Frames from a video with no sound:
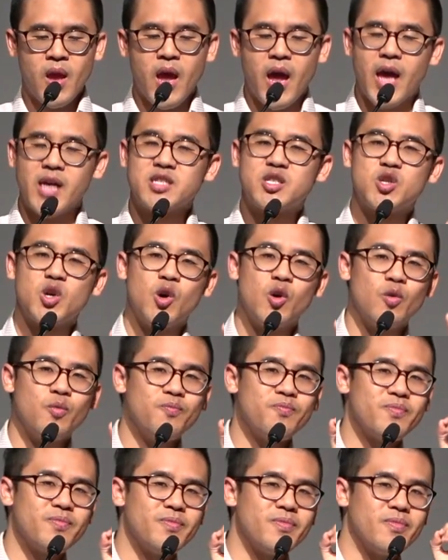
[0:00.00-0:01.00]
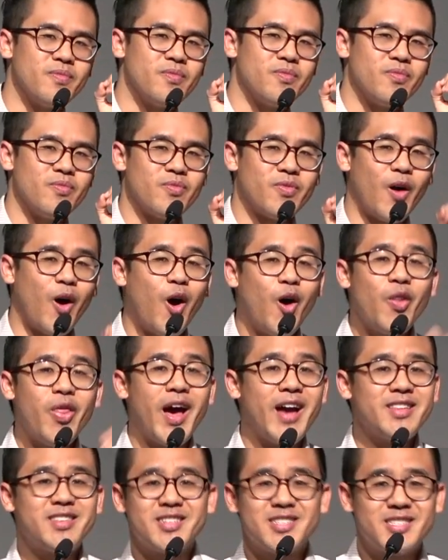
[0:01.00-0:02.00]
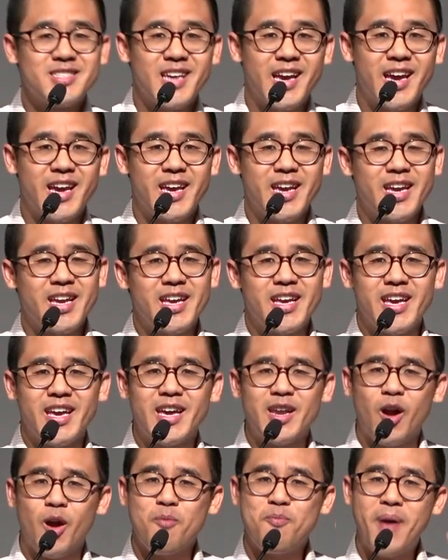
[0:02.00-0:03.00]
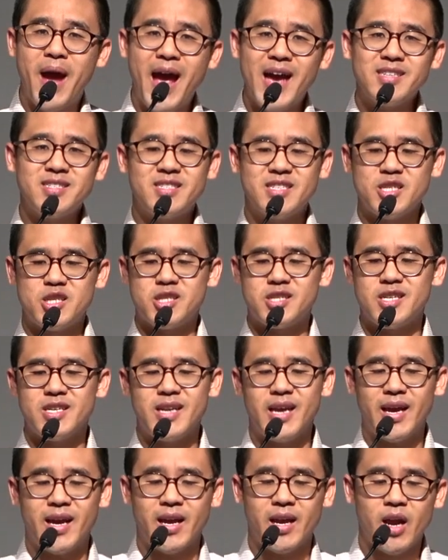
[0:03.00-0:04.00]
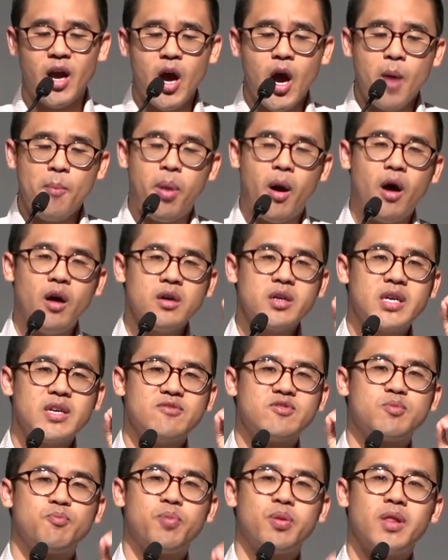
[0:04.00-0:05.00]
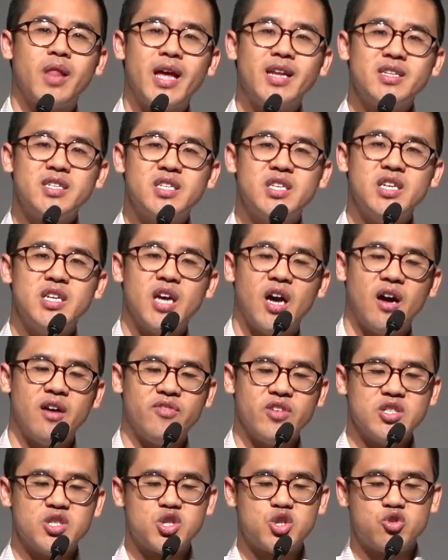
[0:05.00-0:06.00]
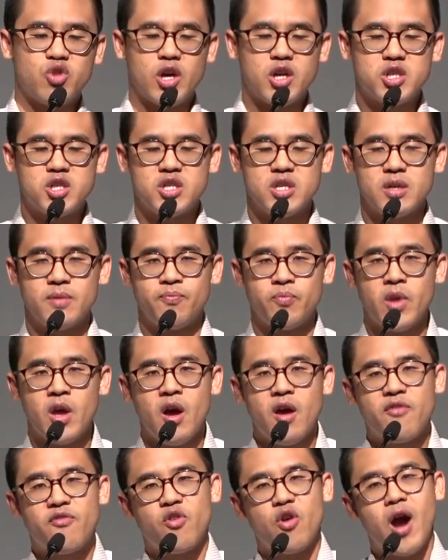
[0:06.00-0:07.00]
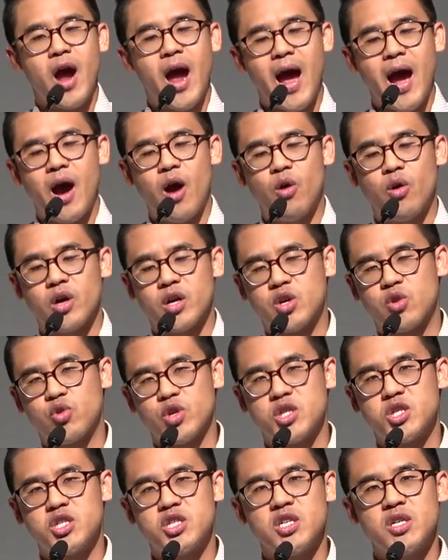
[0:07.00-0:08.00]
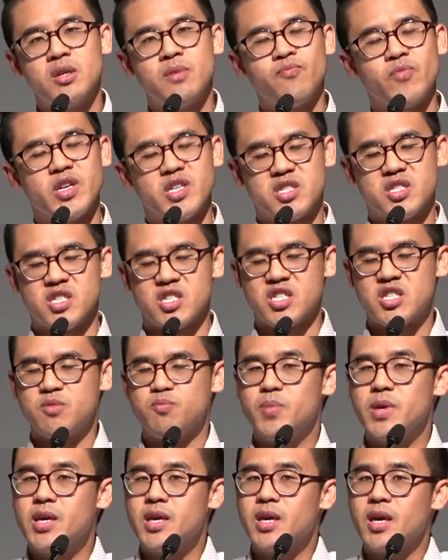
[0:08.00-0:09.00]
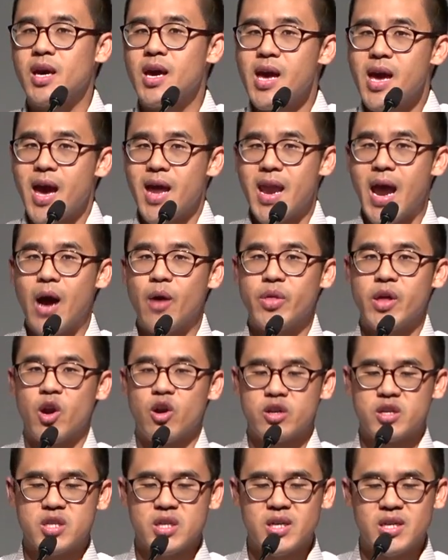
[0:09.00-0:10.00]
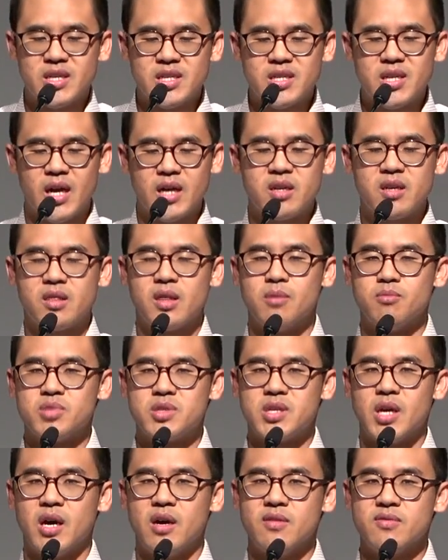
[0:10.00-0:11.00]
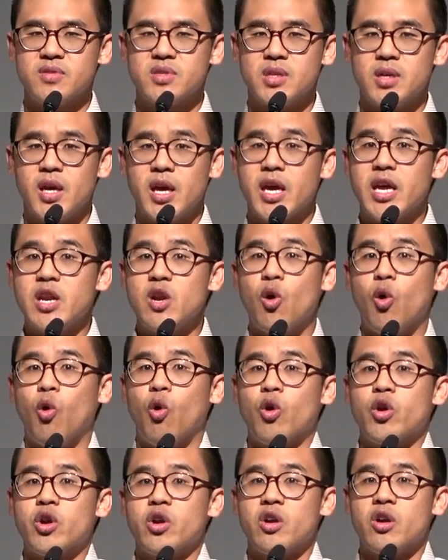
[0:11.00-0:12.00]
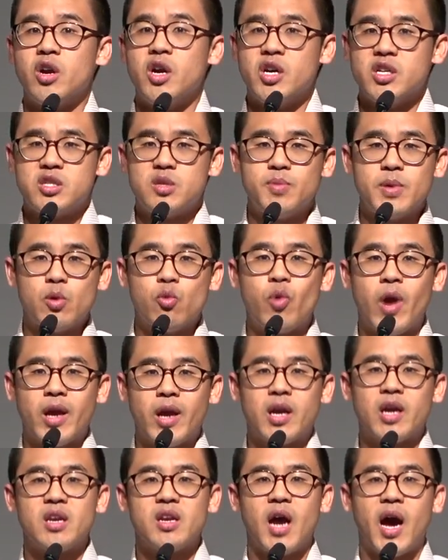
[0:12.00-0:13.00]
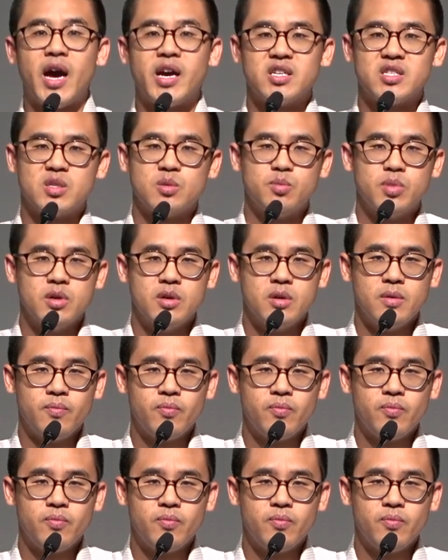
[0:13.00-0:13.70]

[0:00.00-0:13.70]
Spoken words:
And so all that to say, in our passage today, Paul gives plenty of instruction for how a Christian is to speak and how they are to conduct themselves in order to be recognizable.